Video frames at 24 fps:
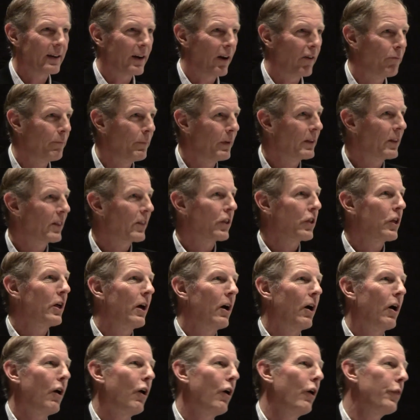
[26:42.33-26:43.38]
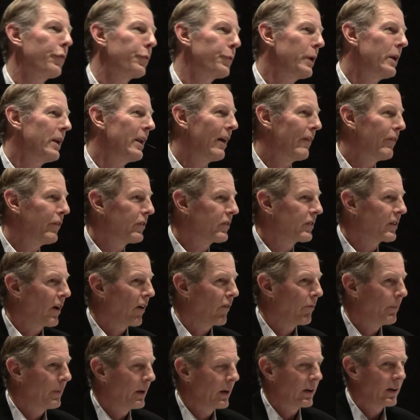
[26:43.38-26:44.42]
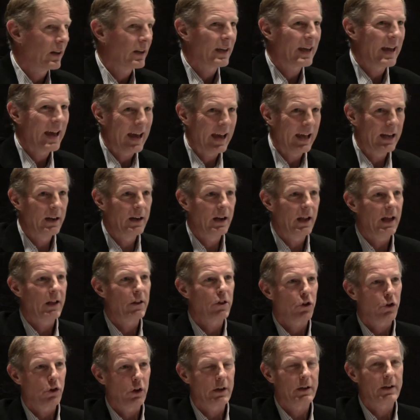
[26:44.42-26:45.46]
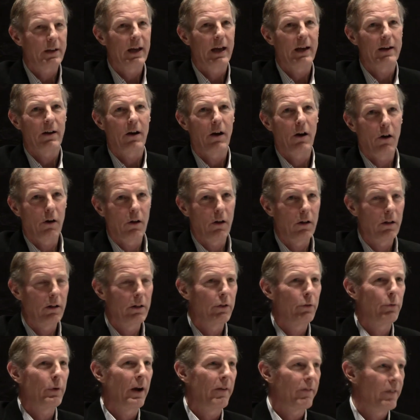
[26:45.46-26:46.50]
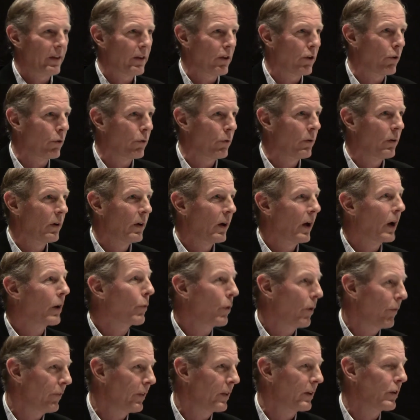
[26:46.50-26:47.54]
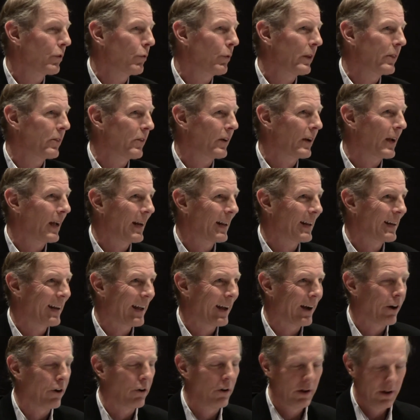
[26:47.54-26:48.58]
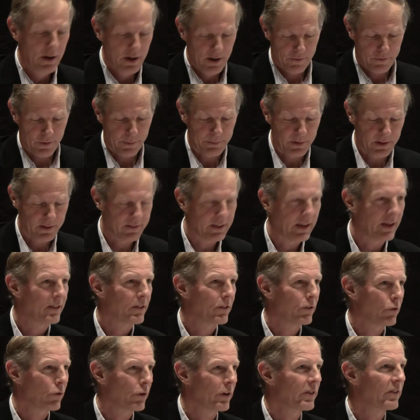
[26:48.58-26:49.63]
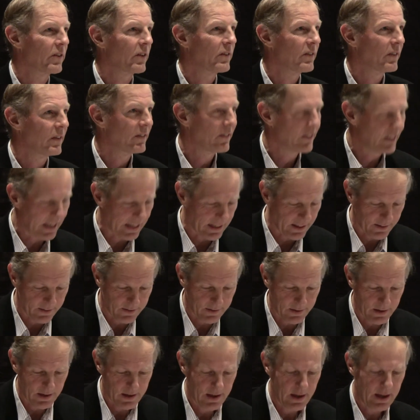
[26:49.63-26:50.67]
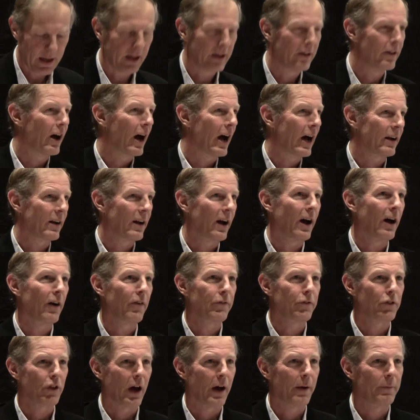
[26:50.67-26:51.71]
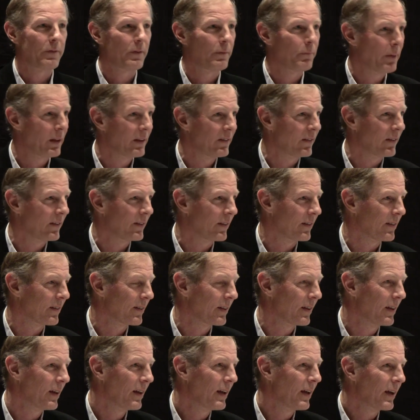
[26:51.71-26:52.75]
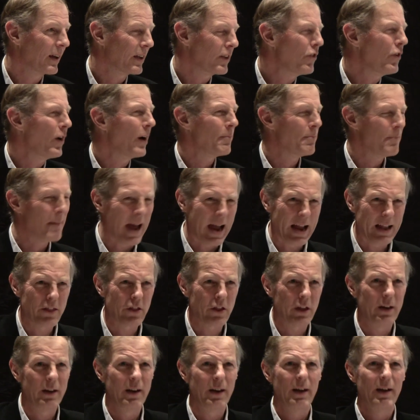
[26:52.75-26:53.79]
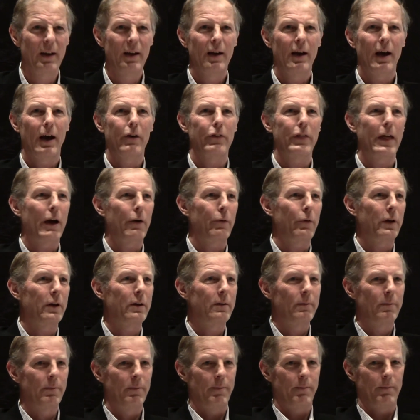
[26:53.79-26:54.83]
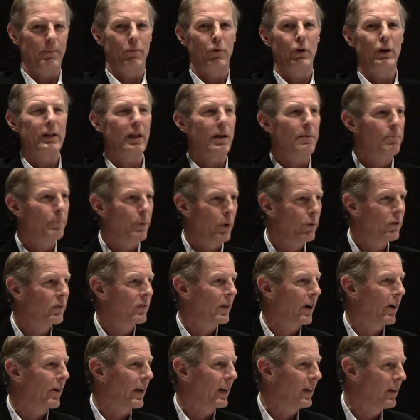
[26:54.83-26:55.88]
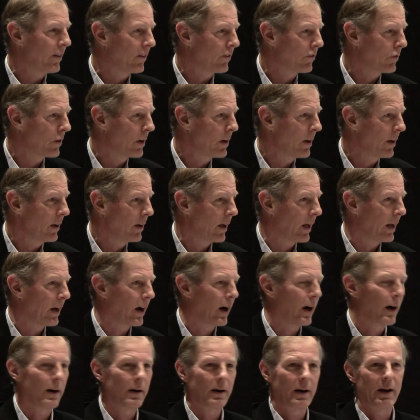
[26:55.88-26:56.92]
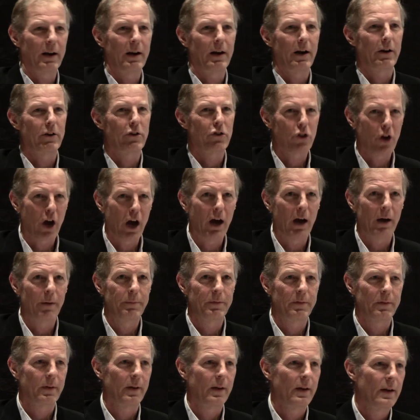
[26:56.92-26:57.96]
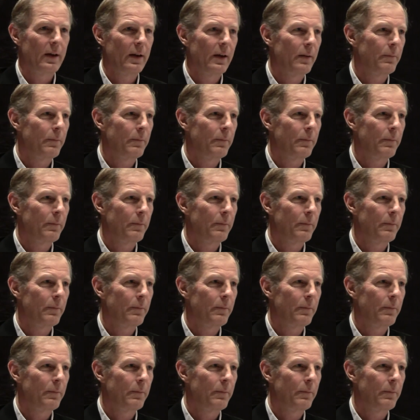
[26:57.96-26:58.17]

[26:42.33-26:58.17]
Governments, all three levels government, can and should get all the revenue equivalent to what they're getting now from the site, sources, and sinks, and not off jobs and businesses. Can you imagine how that would really boost our industry and our, and our jobs?